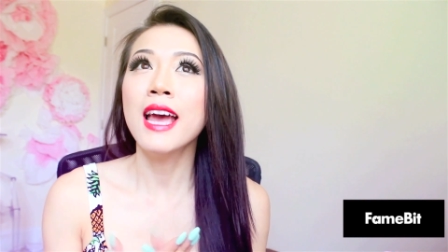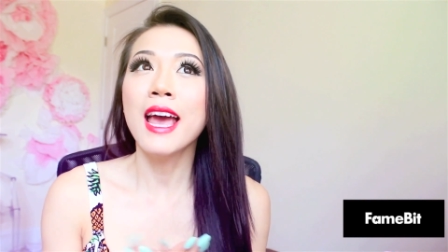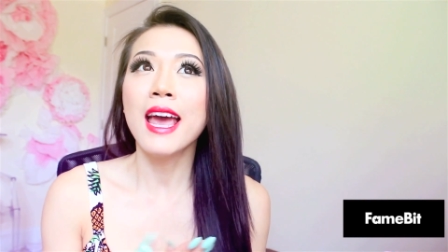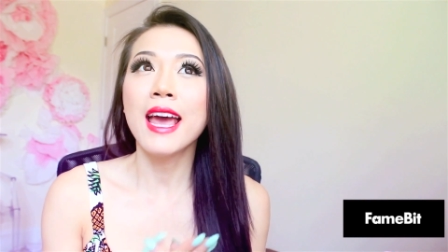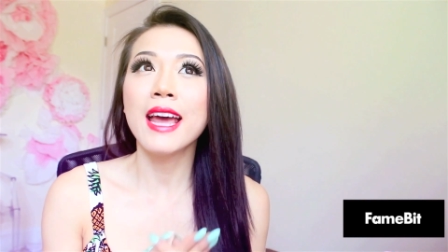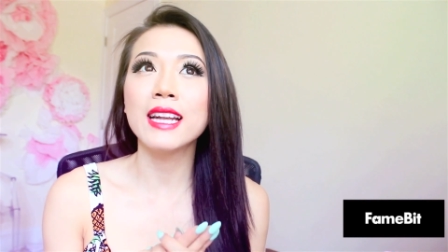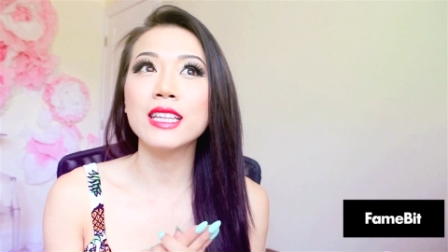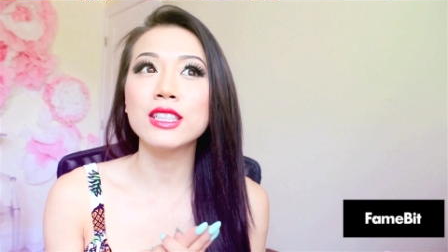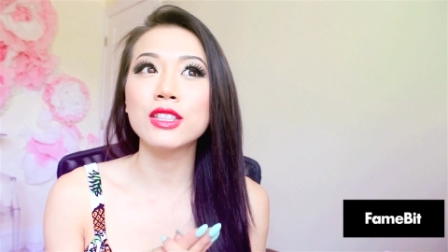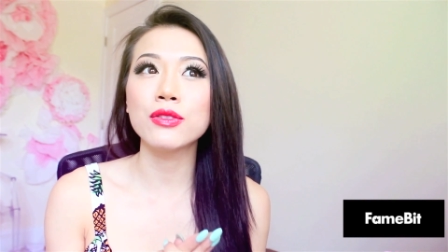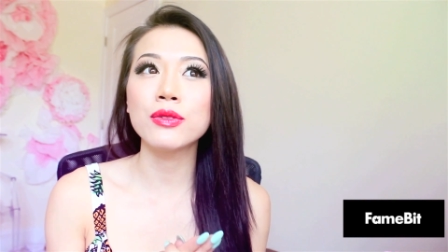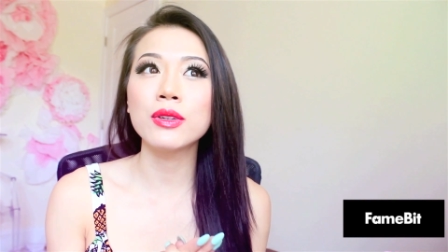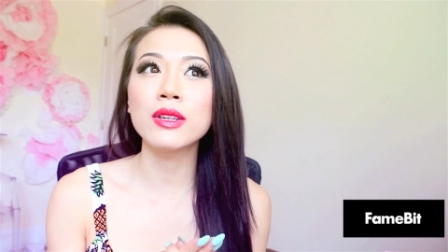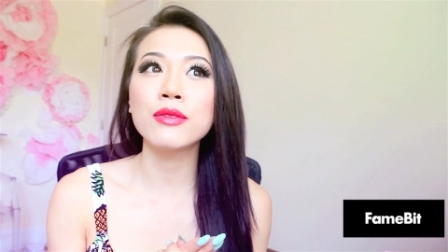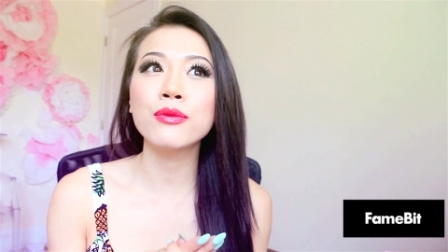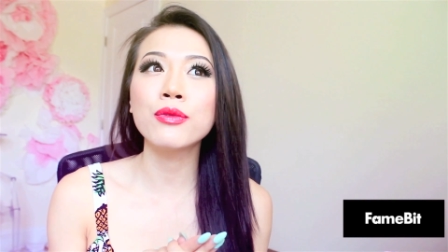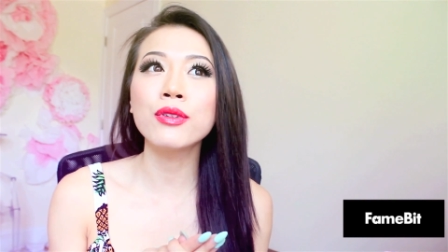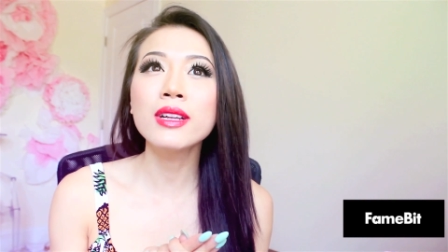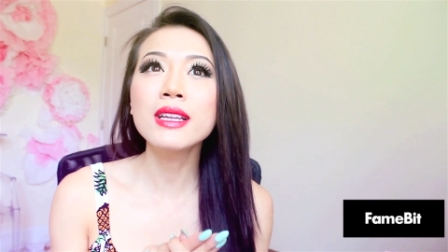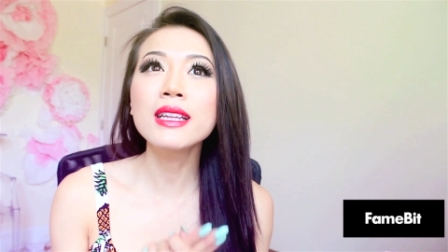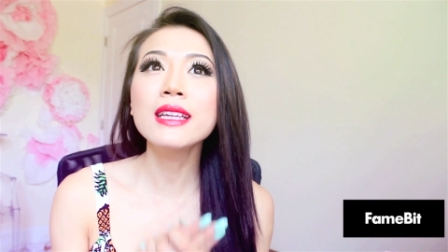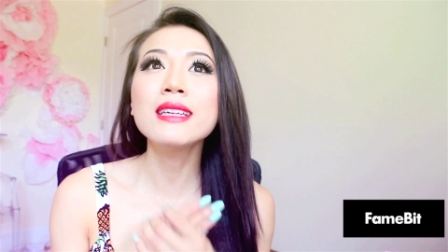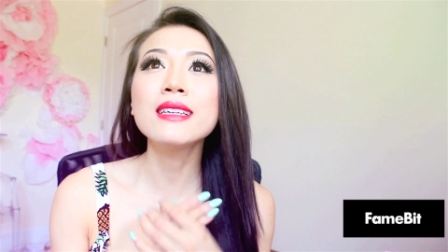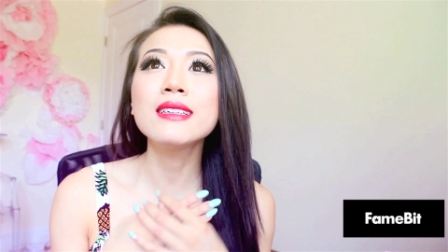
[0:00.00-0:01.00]
And it's a
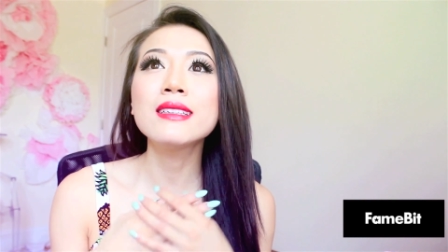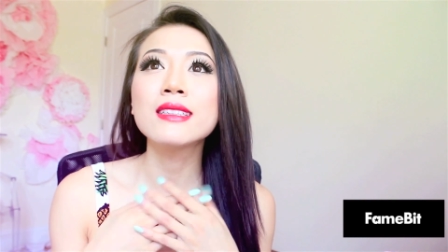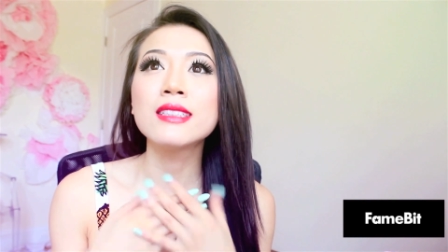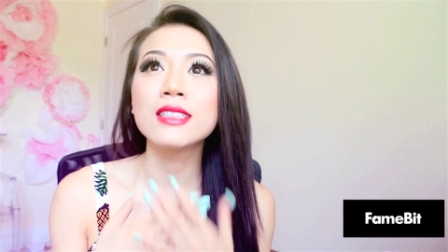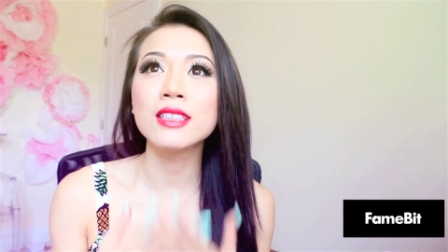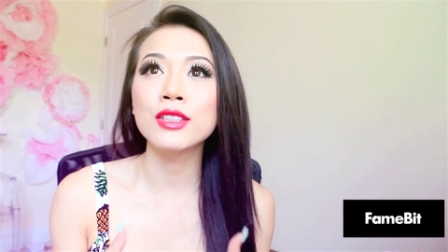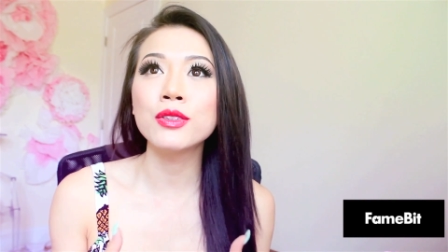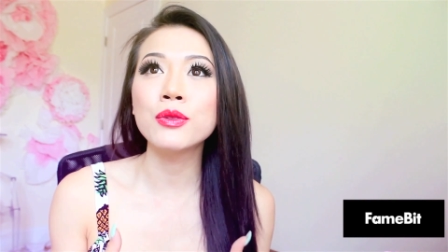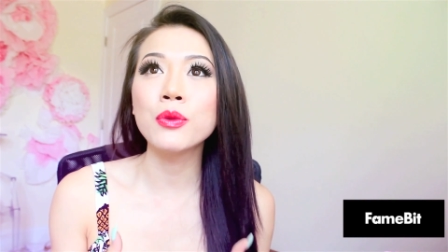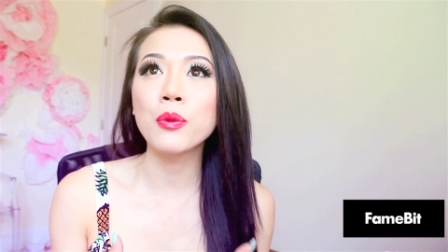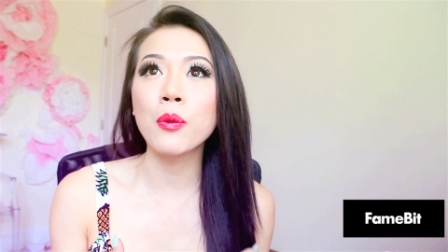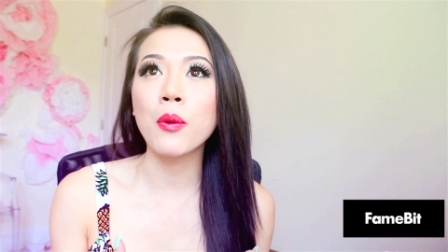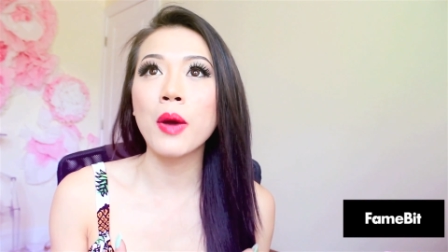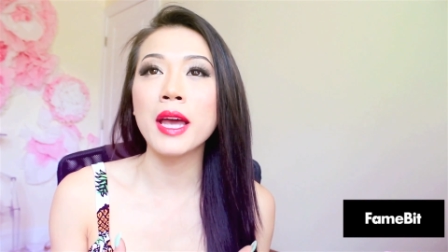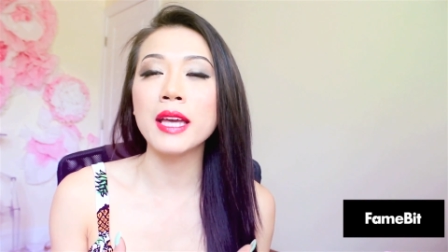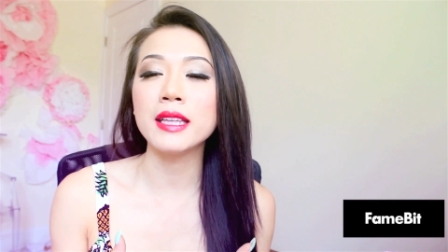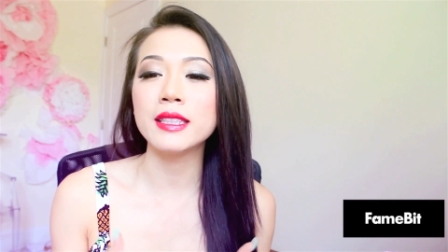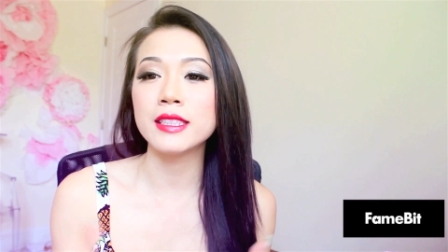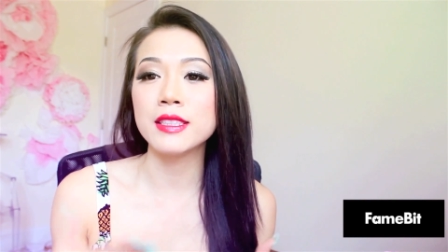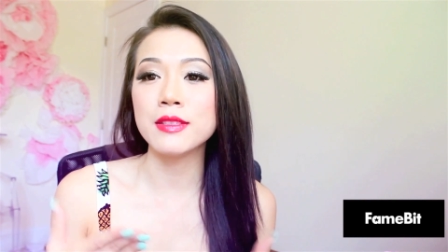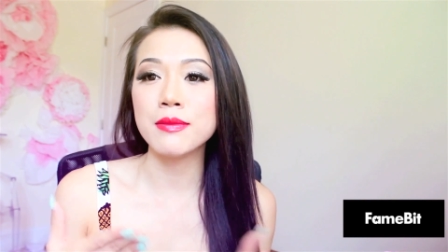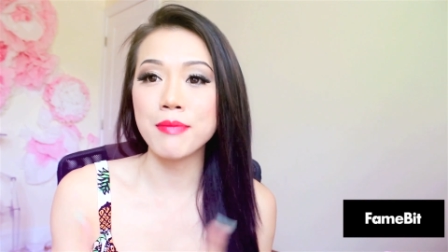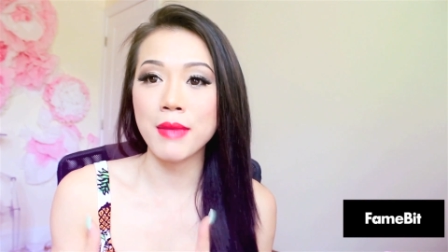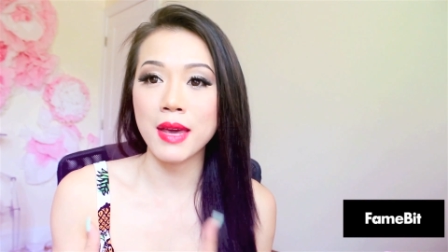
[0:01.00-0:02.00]
really good way
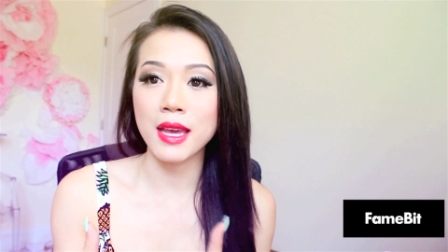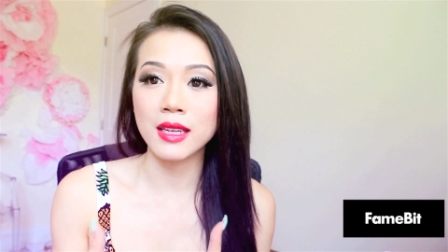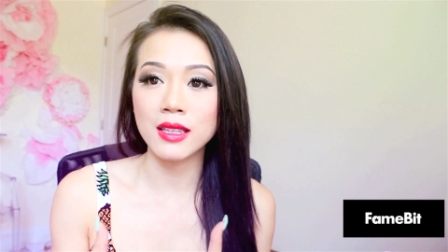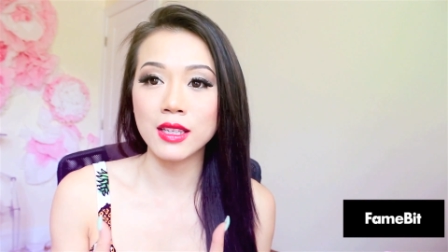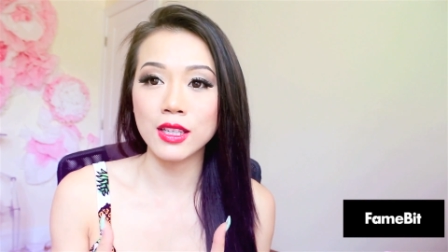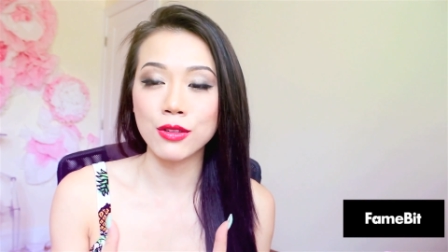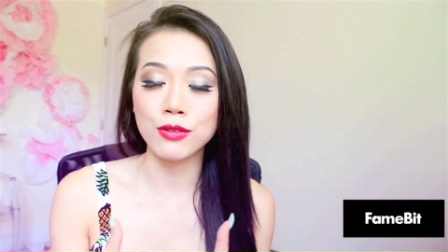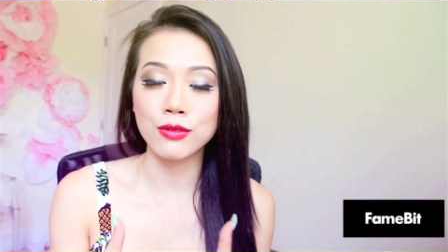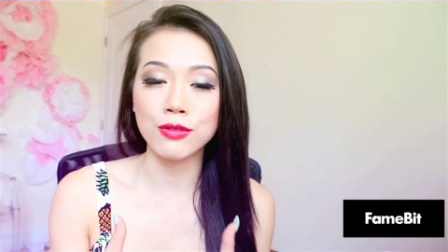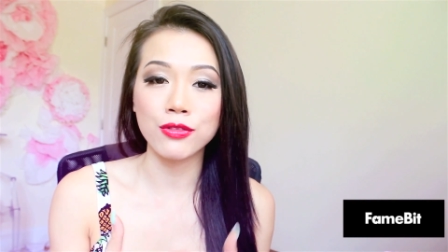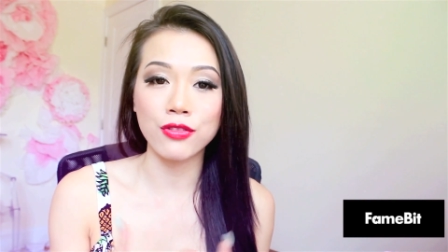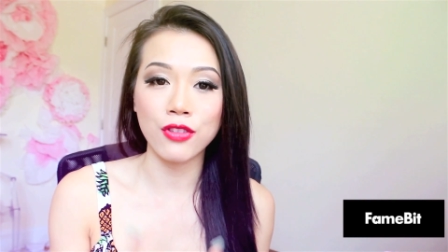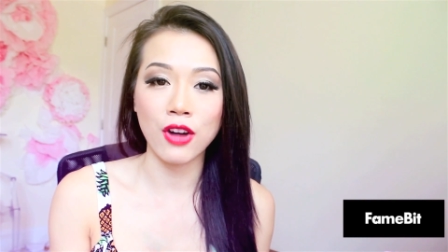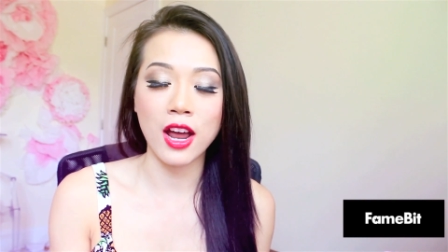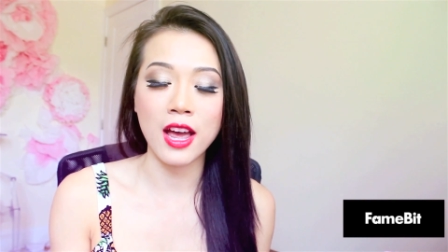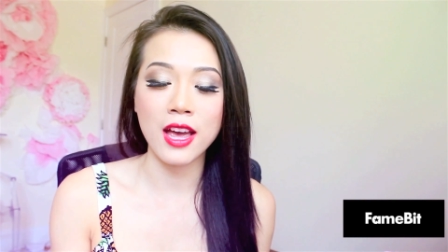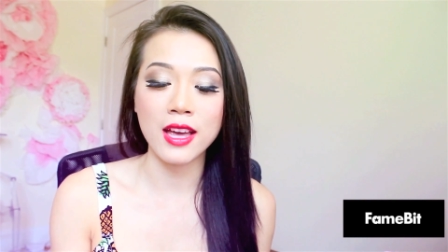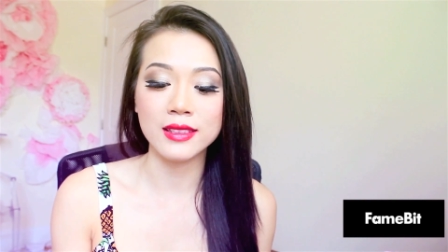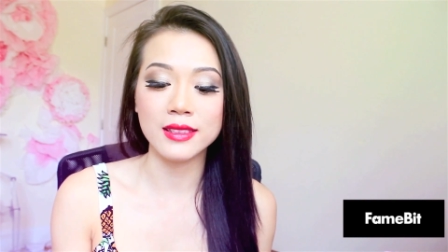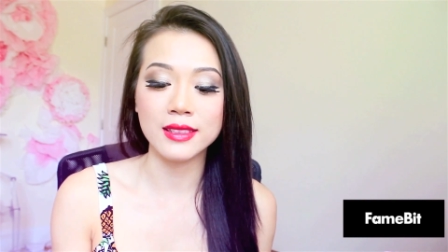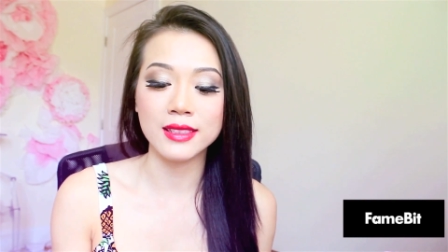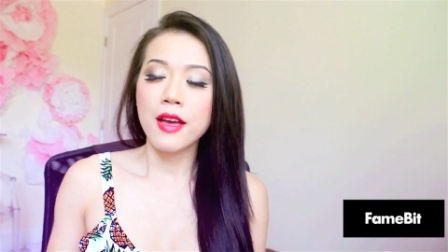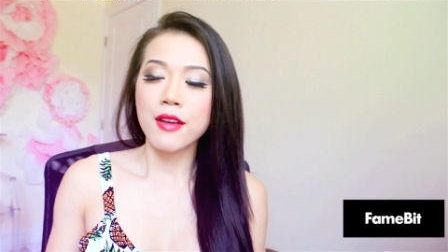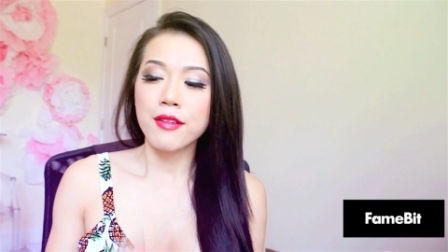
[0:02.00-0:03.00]
to make new
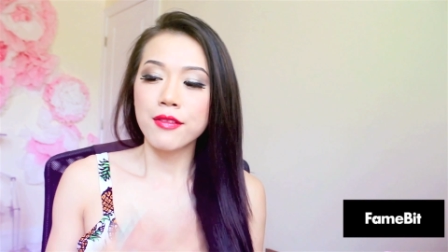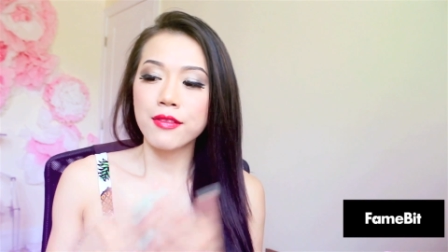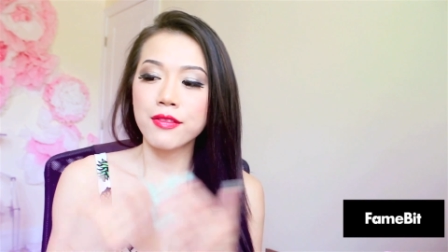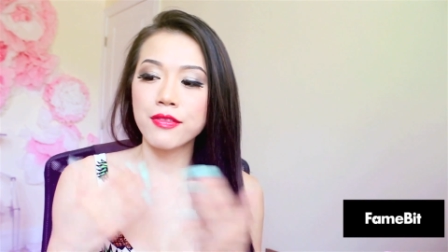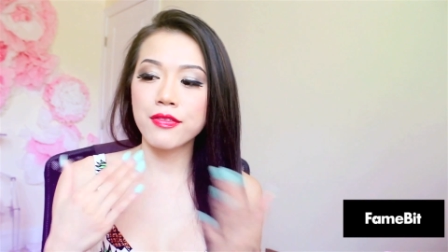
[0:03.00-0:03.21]
friends.